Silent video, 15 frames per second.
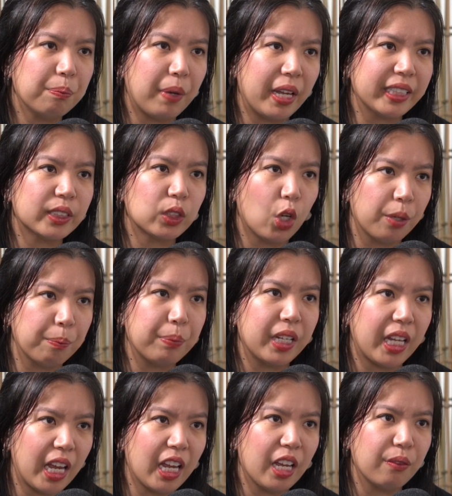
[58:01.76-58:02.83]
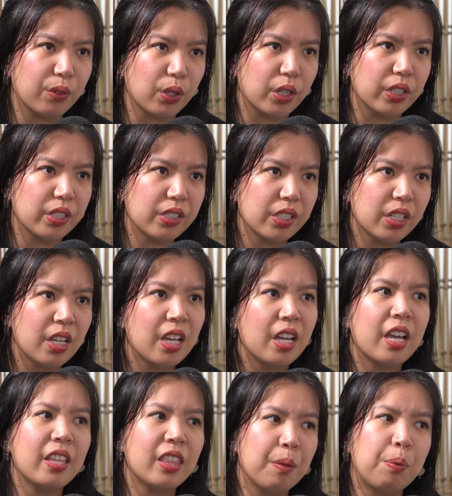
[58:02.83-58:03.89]
Based on behaviors.
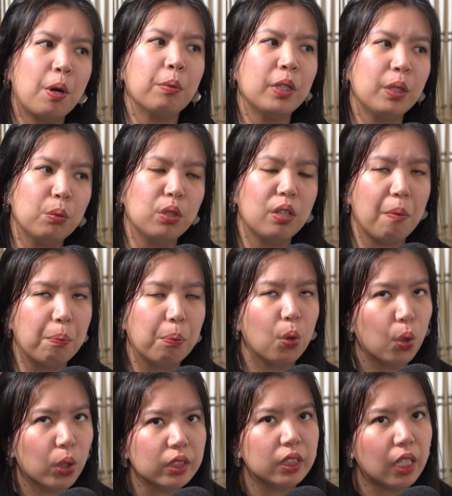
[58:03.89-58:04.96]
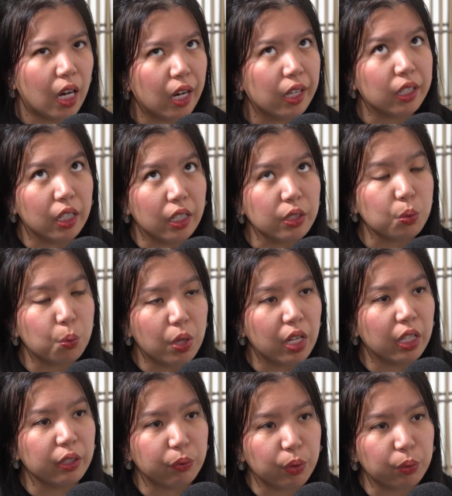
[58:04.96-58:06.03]
And they probably would have bought data as
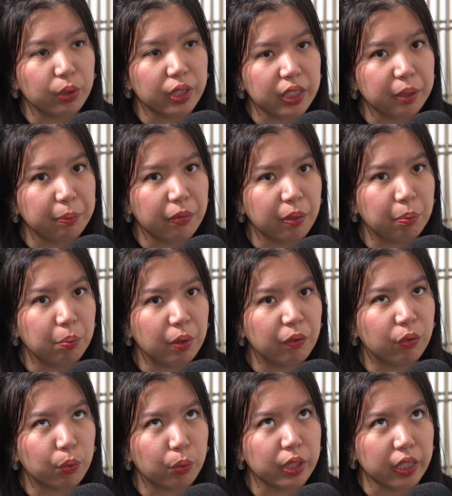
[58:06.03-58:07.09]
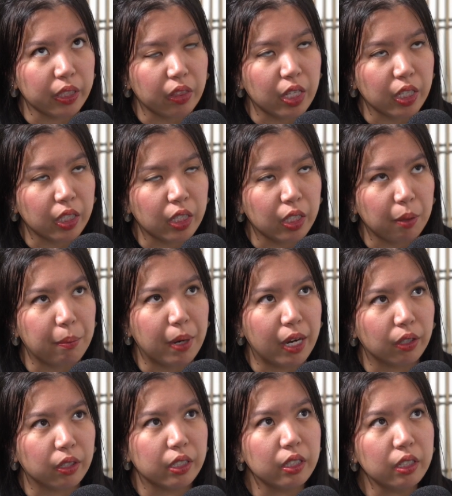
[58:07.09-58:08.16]
well if we're really thinking
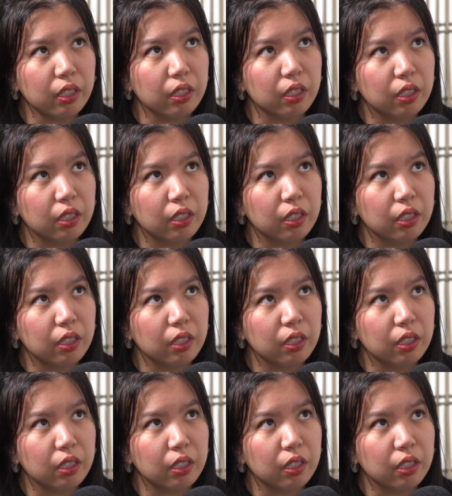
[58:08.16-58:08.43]
about it.